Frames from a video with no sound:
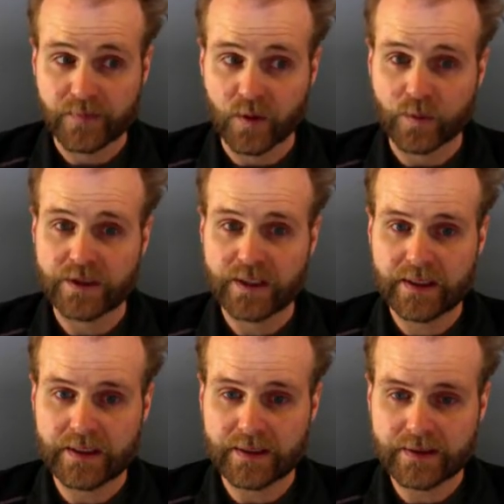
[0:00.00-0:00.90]
which
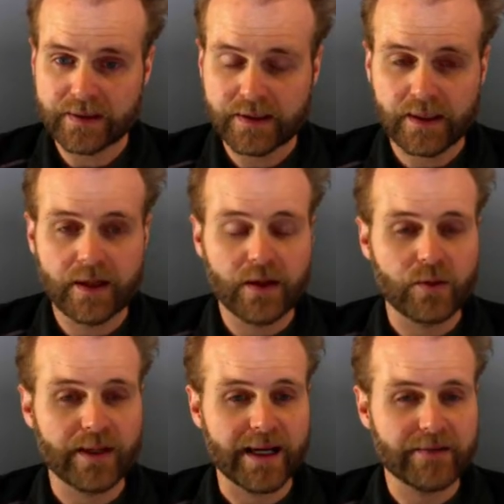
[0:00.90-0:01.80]
is
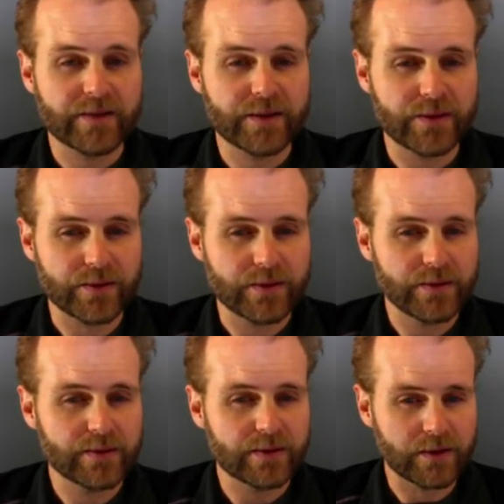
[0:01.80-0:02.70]
we have
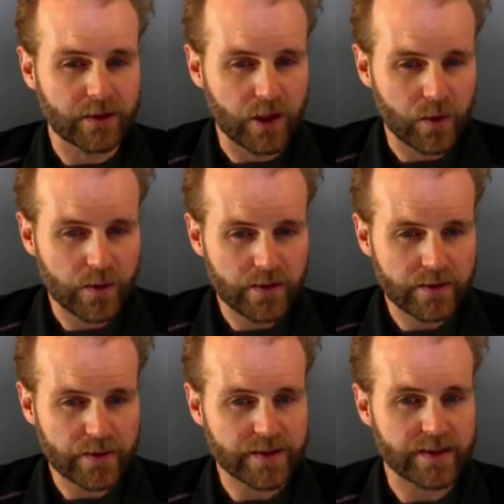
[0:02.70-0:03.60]
to lower the
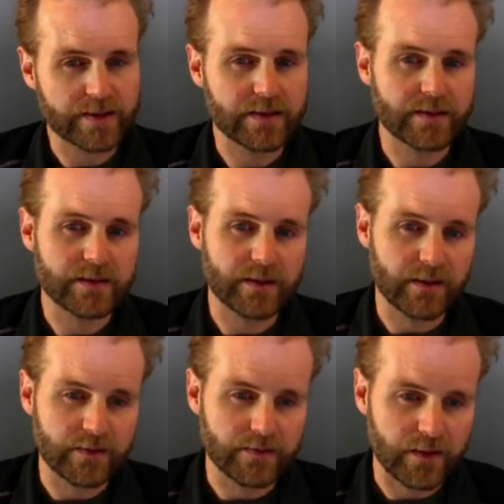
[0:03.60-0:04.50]
resistance
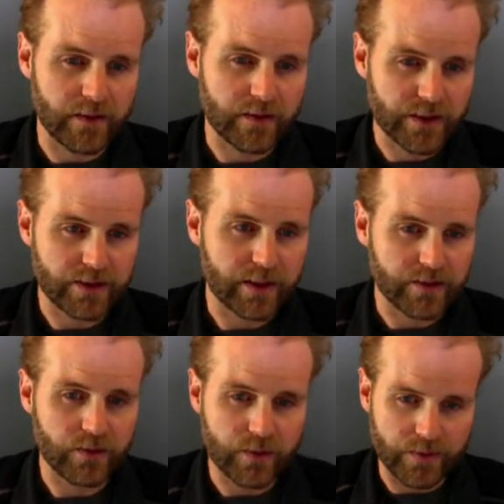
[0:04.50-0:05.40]
of our shunt,
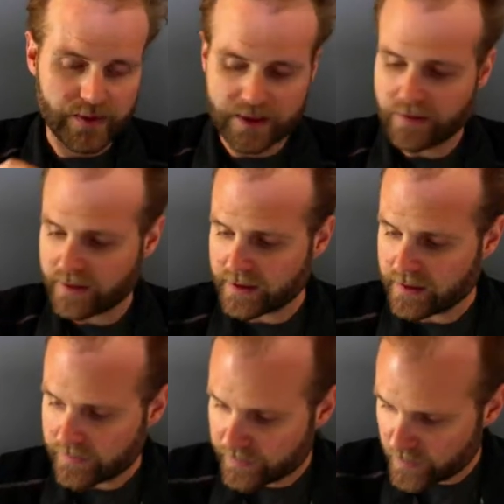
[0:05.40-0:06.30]
or the
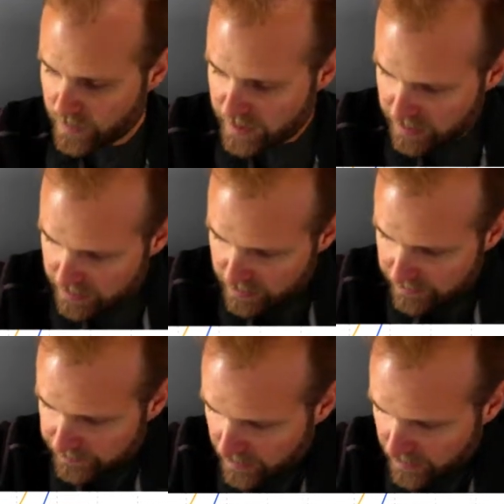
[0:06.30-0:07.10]
series resistor.